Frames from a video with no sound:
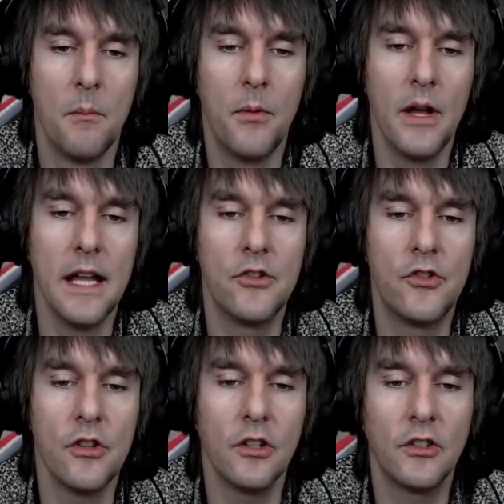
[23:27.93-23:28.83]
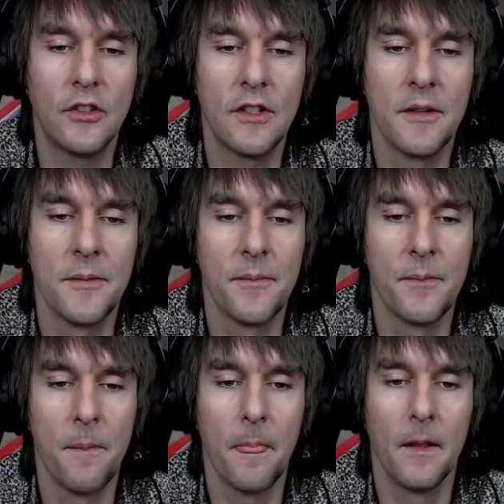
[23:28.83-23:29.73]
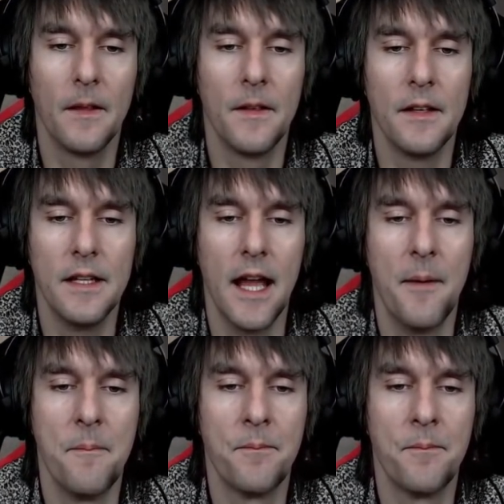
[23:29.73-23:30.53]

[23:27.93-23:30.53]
but it just, yeah.